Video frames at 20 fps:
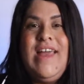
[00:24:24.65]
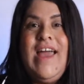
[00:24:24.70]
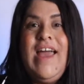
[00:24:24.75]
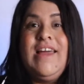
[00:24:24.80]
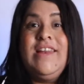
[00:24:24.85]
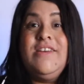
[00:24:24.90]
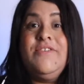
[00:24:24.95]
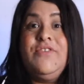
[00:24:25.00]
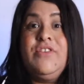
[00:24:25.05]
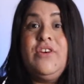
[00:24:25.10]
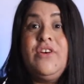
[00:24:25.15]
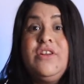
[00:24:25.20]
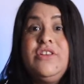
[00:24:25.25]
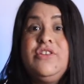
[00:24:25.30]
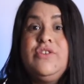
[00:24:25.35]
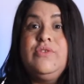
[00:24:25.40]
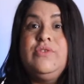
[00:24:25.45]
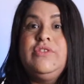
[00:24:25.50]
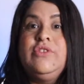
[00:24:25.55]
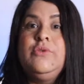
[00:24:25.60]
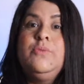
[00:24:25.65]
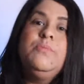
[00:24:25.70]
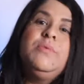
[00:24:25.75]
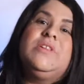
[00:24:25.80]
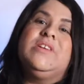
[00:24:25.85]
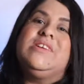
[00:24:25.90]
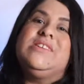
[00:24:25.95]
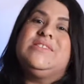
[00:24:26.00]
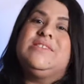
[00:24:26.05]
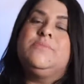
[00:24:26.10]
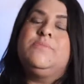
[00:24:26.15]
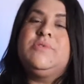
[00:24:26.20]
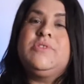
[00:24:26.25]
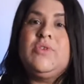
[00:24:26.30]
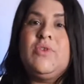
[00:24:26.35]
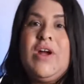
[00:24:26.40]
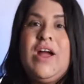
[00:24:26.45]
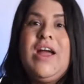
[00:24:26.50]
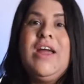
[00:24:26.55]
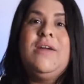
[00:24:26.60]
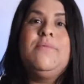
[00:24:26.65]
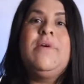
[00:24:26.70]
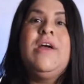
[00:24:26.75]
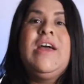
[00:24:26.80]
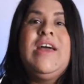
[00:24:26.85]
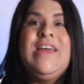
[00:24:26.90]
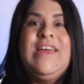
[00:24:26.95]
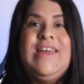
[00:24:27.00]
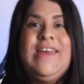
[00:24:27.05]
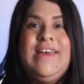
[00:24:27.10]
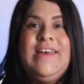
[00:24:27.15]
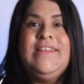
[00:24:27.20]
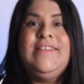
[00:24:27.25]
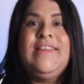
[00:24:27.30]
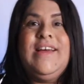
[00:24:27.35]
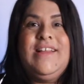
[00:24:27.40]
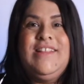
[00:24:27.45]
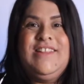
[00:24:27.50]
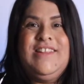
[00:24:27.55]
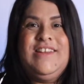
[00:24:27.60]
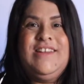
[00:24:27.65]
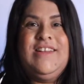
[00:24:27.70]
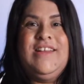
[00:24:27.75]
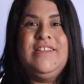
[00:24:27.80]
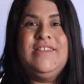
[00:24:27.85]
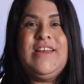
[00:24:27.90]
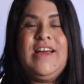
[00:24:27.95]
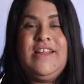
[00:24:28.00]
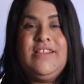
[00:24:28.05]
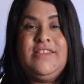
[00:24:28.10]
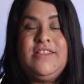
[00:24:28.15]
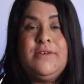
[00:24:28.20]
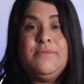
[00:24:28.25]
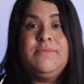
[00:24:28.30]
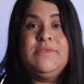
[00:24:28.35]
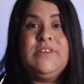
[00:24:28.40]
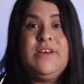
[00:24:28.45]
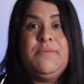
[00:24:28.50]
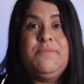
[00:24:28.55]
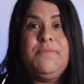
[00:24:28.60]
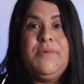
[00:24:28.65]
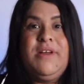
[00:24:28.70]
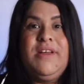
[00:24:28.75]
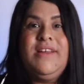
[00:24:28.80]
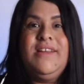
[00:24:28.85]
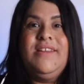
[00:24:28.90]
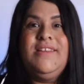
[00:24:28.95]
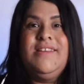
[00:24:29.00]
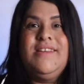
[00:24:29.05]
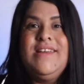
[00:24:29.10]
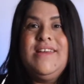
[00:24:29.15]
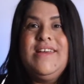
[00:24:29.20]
And if you're on YouTube, please subscribe, hit that thumbs up button,